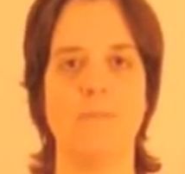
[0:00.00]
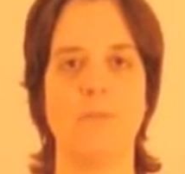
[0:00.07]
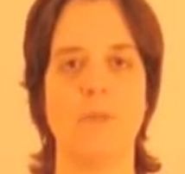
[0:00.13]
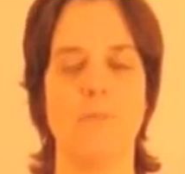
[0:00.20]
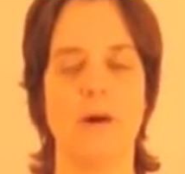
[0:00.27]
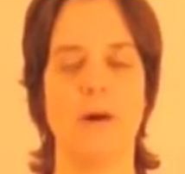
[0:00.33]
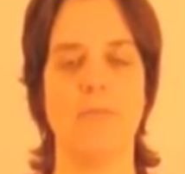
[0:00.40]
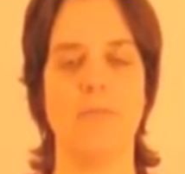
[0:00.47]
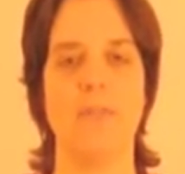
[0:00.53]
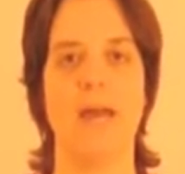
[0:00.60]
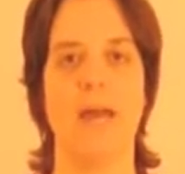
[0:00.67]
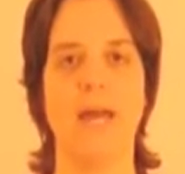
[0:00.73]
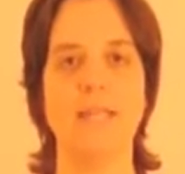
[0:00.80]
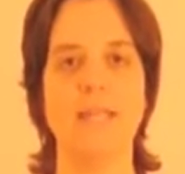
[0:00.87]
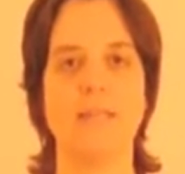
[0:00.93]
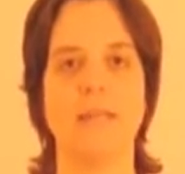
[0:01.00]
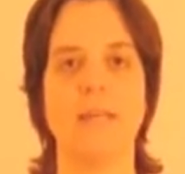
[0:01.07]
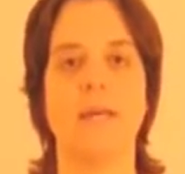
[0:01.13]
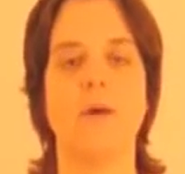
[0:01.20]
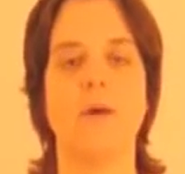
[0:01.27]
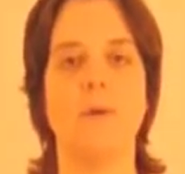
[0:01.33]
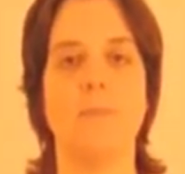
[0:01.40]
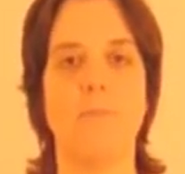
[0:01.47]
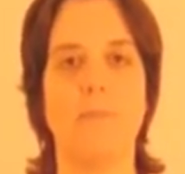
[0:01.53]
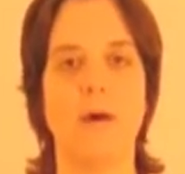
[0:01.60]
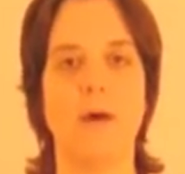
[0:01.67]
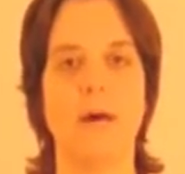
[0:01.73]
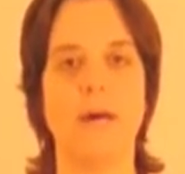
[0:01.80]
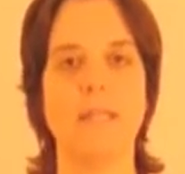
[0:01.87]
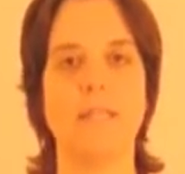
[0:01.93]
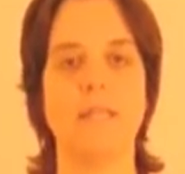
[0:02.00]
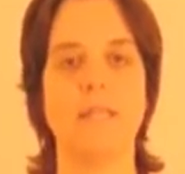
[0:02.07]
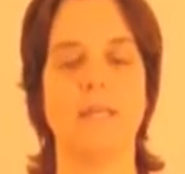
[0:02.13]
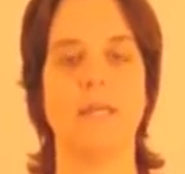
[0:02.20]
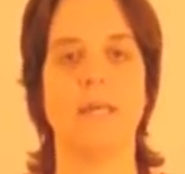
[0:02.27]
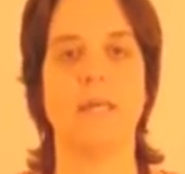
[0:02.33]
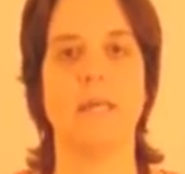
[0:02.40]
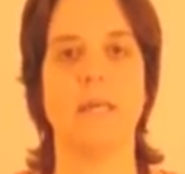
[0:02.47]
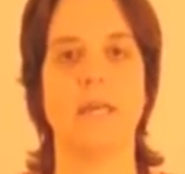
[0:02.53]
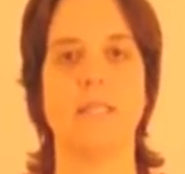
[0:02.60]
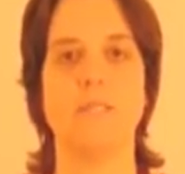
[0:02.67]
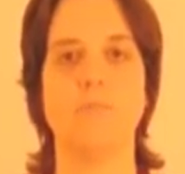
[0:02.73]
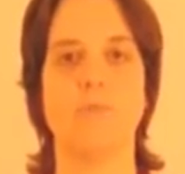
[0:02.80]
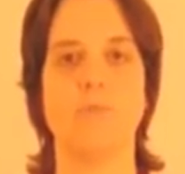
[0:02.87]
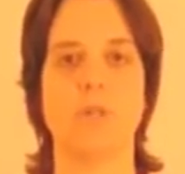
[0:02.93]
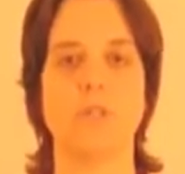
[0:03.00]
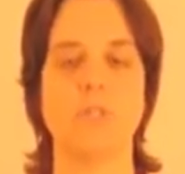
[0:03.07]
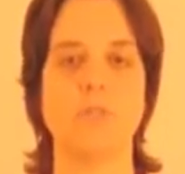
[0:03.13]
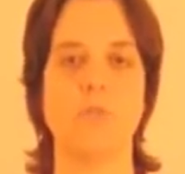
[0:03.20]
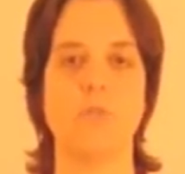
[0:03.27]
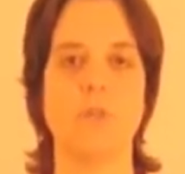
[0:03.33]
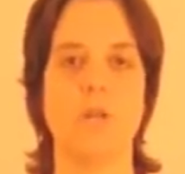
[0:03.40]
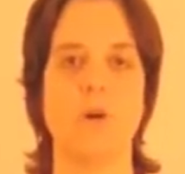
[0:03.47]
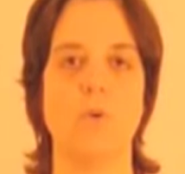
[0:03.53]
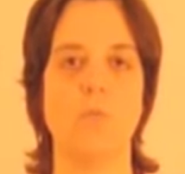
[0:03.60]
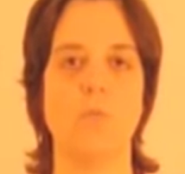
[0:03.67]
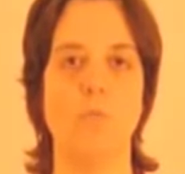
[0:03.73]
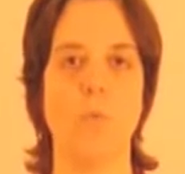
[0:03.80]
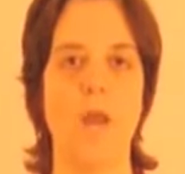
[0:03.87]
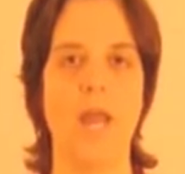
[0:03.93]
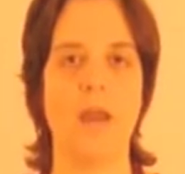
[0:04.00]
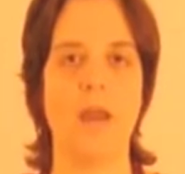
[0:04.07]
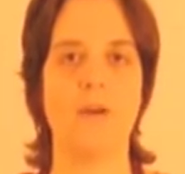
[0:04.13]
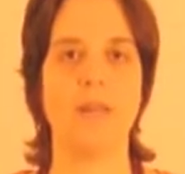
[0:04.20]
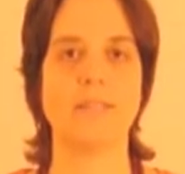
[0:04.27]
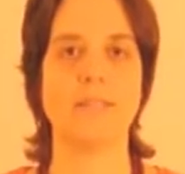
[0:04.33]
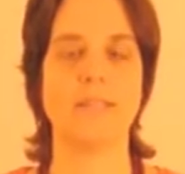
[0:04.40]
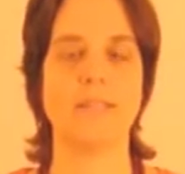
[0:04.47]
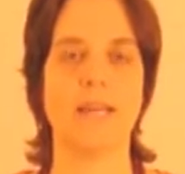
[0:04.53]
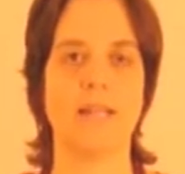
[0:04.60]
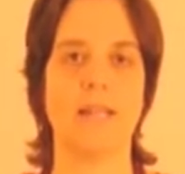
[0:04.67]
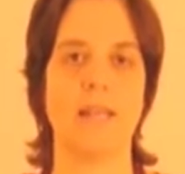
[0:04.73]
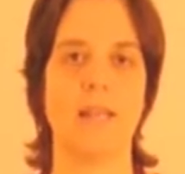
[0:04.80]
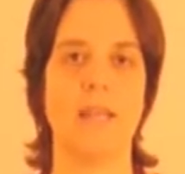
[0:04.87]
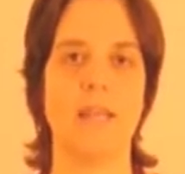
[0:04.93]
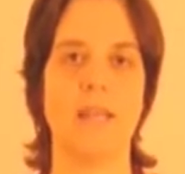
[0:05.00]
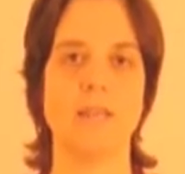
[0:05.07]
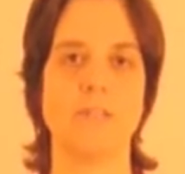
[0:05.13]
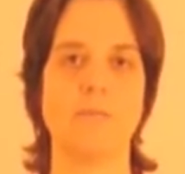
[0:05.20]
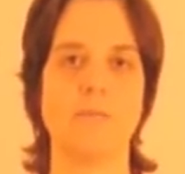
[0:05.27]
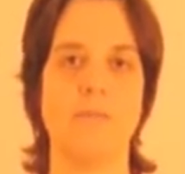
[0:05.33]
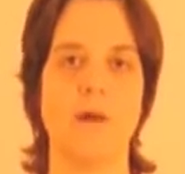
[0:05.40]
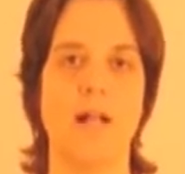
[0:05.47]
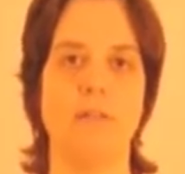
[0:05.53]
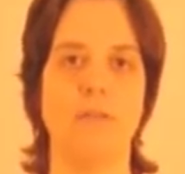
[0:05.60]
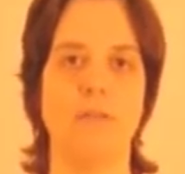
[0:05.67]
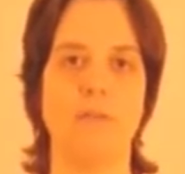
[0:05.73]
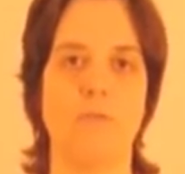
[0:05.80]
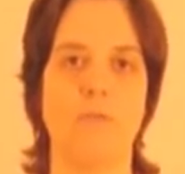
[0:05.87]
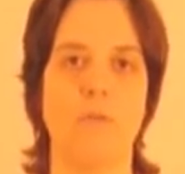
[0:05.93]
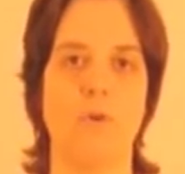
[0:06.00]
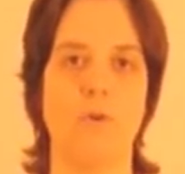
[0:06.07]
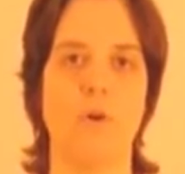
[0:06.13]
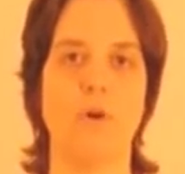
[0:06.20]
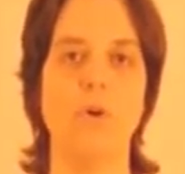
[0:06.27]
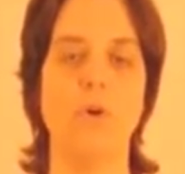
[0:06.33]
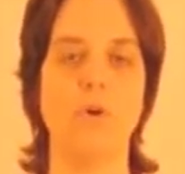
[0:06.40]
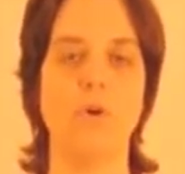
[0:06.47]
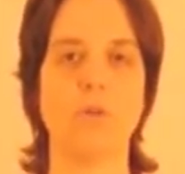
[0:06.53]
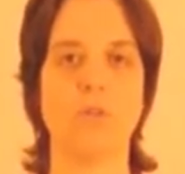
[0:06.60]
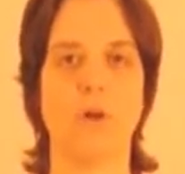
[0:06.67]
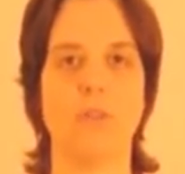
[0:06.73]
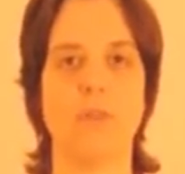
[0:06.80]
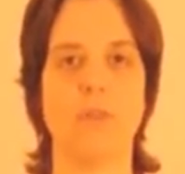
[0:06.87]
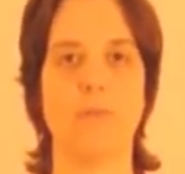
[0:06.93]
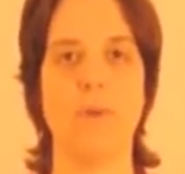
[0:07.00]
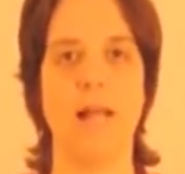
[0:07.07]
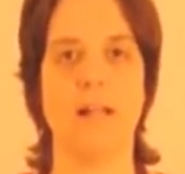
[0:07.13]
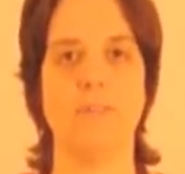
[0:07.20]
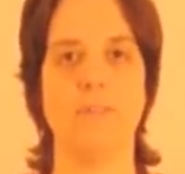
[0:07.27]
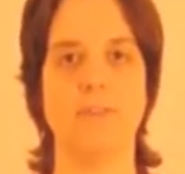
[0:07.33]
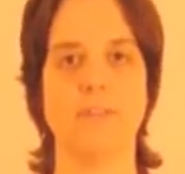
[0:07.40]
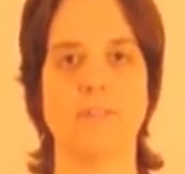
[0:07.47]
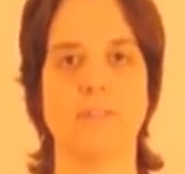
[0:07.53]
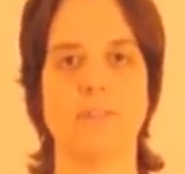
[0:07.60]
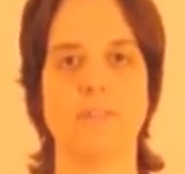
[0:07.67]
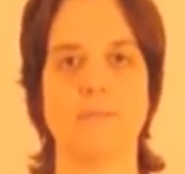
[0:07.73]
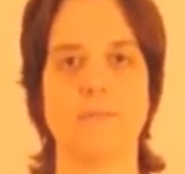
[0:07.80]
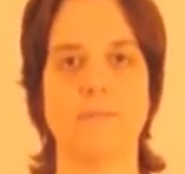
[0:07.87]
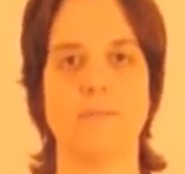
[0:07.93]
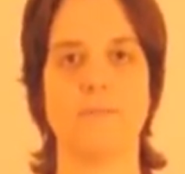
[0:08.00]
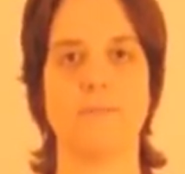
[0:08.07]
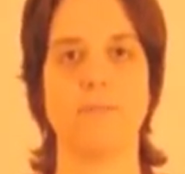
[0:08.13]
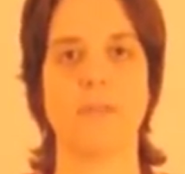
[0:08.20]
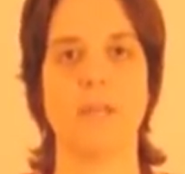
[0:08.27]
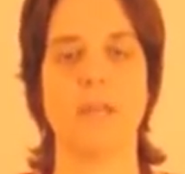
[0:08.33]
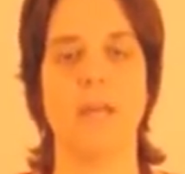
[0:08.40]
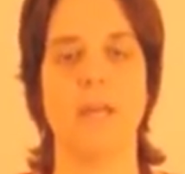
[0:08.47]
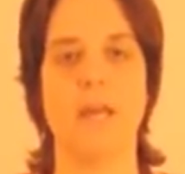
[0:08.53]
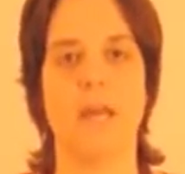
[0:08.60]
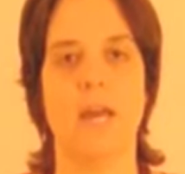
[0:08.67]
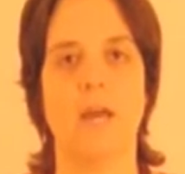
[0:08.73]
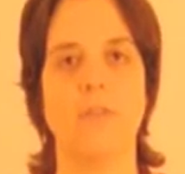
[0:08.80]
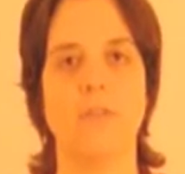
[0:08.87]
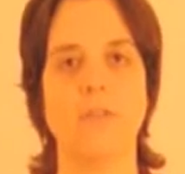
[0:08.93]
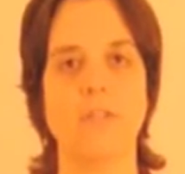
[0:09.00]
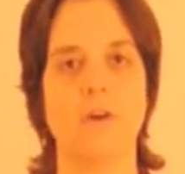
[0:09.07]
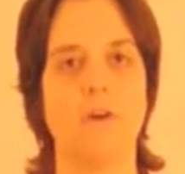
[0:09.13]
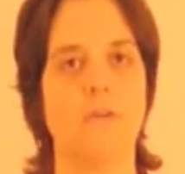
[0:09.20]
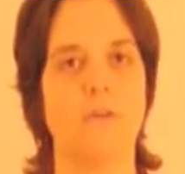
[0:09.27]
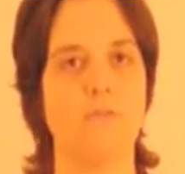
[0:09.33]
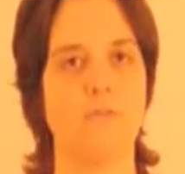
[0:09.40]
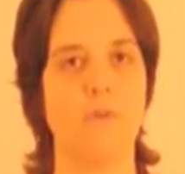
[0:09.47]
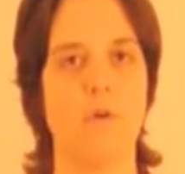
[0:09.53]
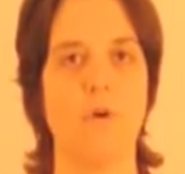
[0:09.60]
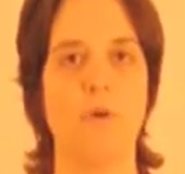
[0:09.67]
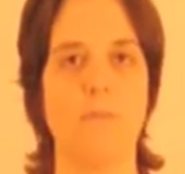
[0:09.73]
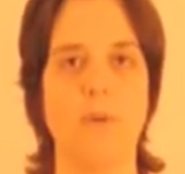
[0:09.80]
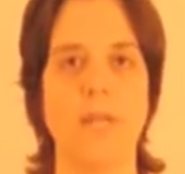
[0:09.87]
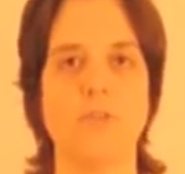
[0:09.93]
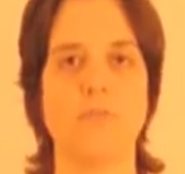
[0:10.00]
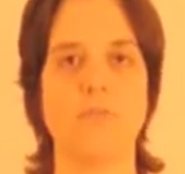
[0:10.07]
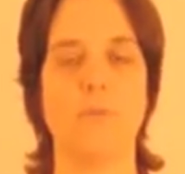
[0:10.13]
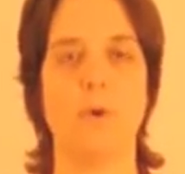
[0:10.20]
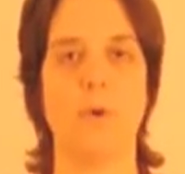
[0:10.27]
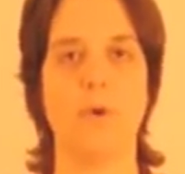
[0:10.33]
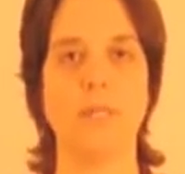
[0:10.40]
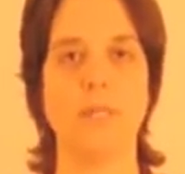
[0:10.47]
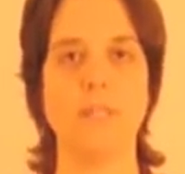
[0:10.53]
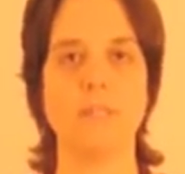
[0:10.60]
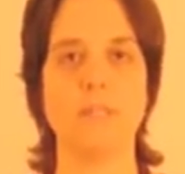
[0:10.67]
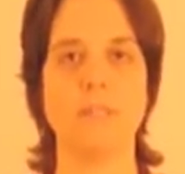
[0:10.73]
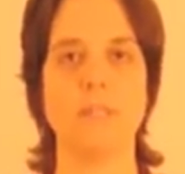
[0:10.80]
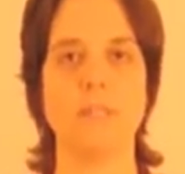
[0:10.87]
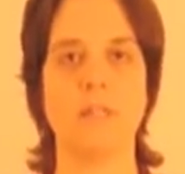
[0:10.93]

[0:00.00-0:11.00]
about that, but it's important to know where exactly is the pelvic floor hooked on the pelvis. And these are 4 major points.